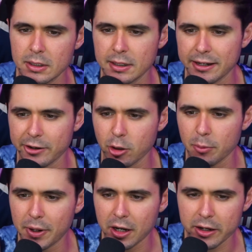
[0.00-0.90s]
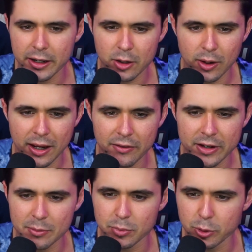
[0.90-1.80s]
I don't know about it. I don't have
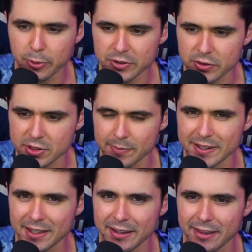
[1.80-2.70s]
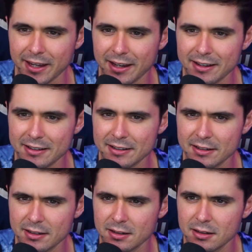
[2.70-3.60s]
any blueprints or something like that.
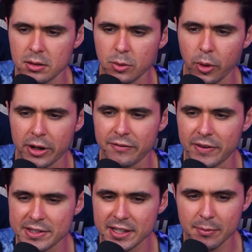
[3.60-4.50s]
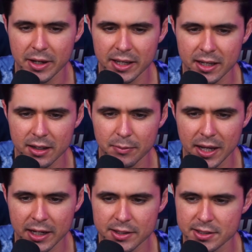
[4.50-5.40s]
We already investigated by getting
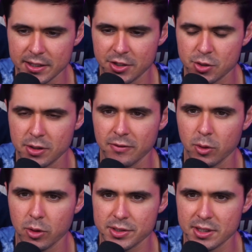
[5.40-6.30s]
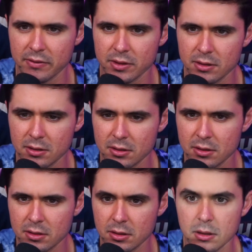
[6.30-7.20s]
back into the history of Order 7.
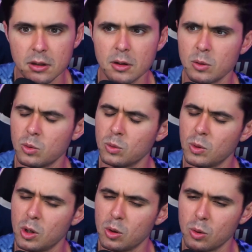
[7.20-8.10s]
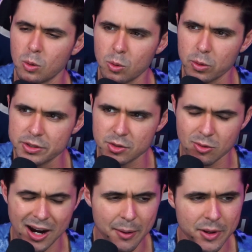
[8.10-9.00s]
Whoa, he's
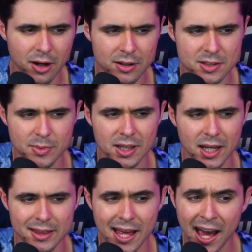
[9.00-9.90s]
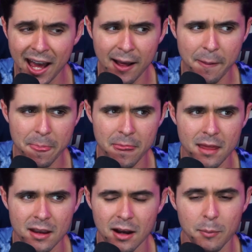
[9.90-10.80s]
grabbing onto me like that.
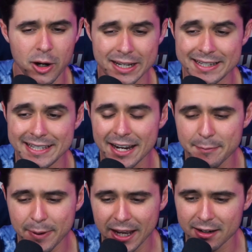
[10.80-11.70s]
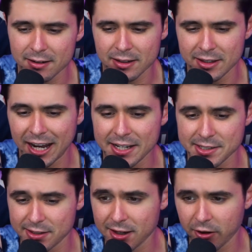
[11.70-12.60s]
I'm already a dead man in the eyes
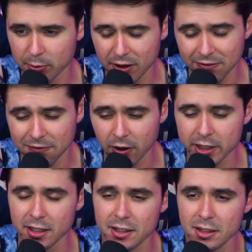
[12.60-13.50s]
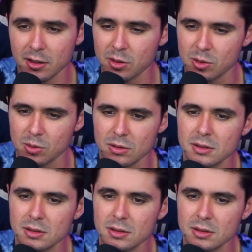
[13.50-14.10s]
of the government. I'll fucking kill you.